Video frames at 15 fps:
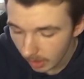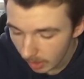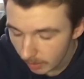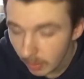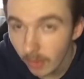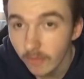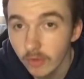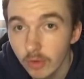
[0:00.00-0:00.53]
But
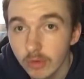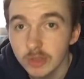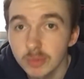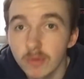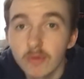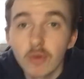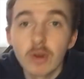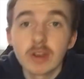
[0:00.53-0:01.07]
of course,
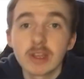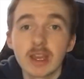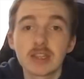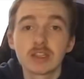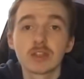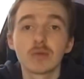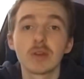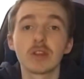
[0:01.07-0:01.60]
before I get
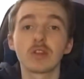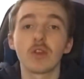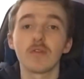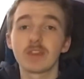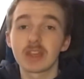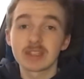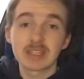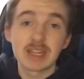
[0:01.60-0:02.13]
into it, don't
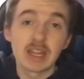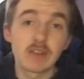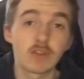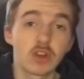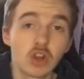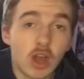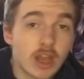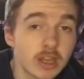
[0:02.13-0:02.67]
forget to leave a
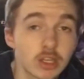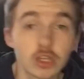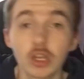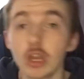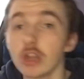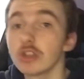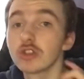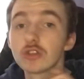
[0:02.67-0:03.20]
like,
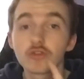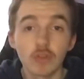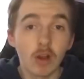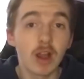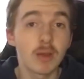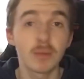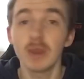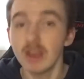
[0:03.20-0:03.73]

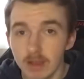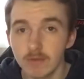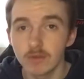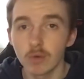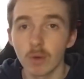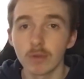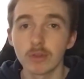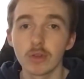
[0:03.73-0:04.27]
subscribe if
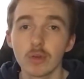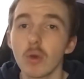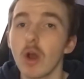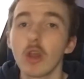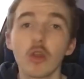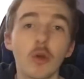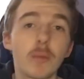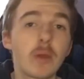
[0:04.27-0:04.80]
you are new. A
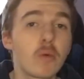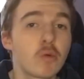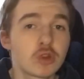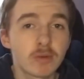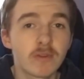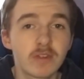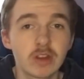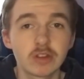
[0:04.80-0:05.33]
lot of people watch my
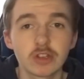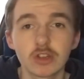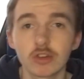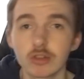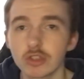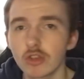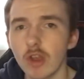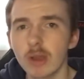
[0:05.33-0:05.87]
videos and not
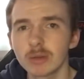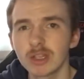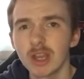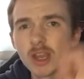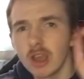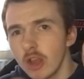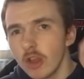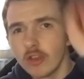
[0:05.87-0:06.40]
subscribed yet.
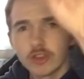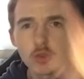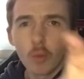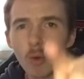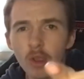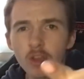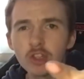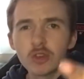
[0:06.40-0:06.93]
So what
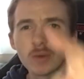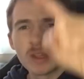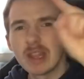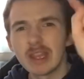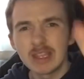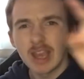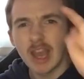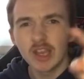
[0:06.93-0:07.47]
are you doing?
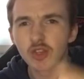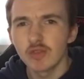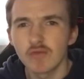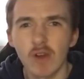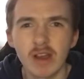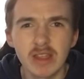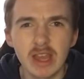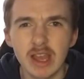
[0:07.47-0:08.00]
Yeah, you
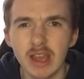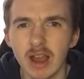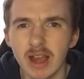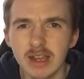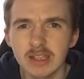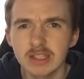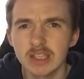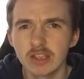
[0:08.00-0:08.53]
right there. I
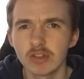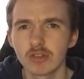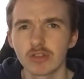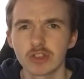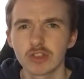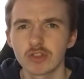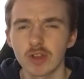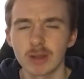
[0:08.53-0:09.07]
see you're not
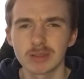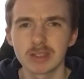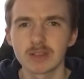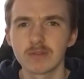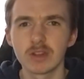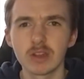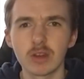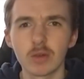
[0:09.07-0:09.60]
subscribed to this
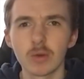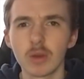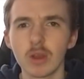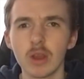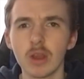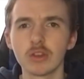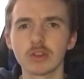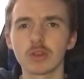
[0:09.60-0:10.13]
video.
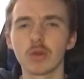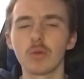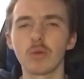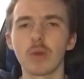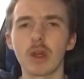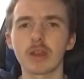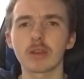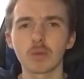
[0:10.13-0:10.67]
So
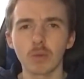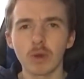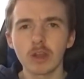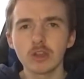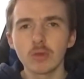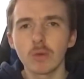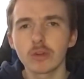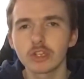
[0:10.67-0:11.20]
like, why are you
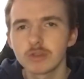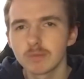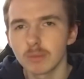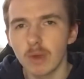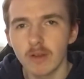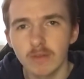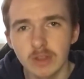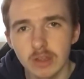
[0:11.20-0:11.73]
watching my
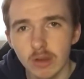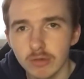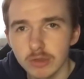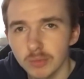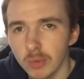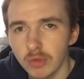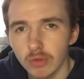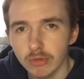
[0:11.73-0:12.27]
videos
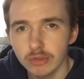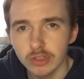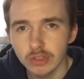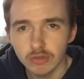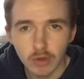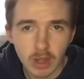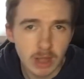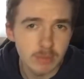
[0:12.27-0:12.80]
but not
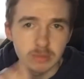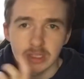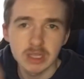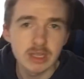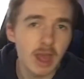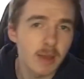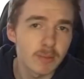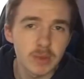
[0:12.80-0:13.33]
subscribed? Hit
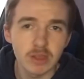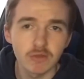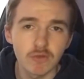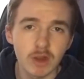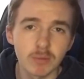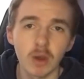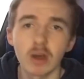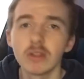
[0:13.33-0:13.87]
that big red
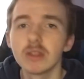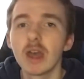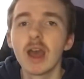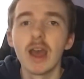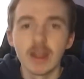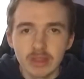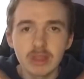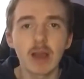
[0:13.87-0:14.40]
button
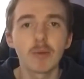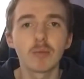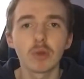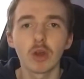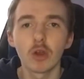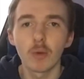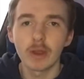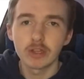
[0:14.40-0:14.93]
down
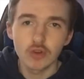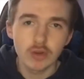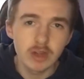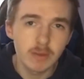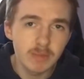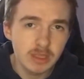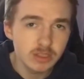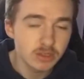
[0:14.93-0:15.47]
below and join the
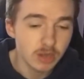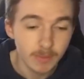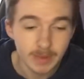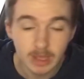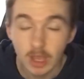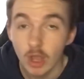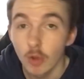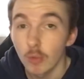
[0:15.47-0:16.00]
Amettion Army.
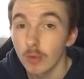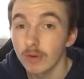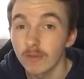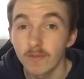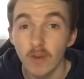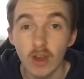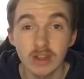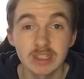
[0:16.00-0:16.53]
We're on
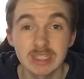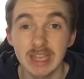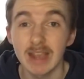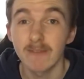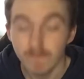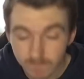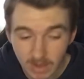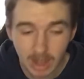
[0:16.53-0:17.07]

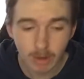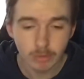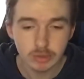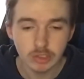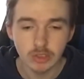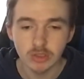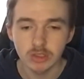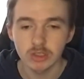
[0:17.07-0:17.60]

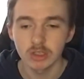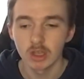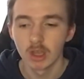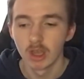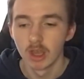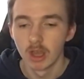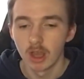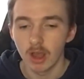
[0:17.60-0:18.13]
38,000.
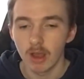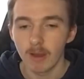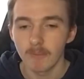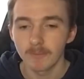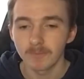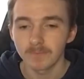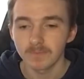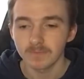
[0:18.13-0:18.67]

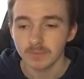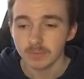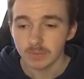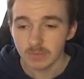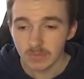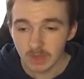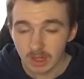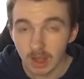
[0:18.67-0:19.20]
Um,
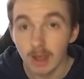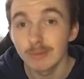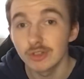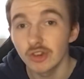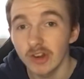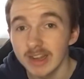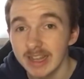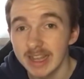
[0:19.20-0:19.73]
I'm
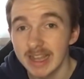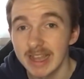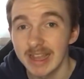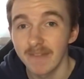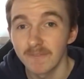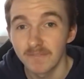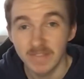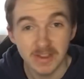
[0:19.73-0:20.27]
trying to hit
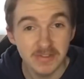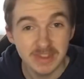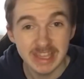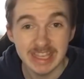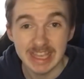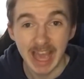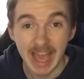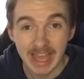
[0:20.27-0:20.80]

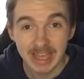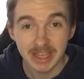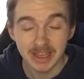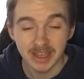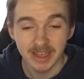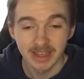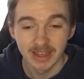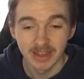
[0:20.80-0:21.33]
50k
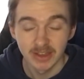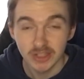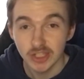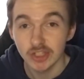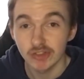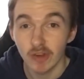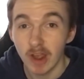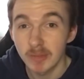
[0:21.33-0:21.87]

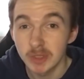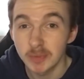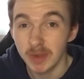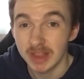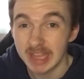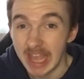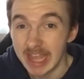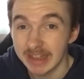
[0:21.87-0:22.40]
subscribers by
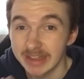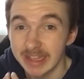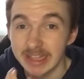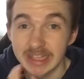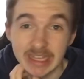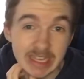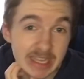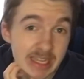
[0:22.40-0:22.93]
the end of the
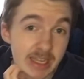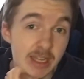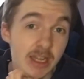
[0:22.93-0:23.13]
year.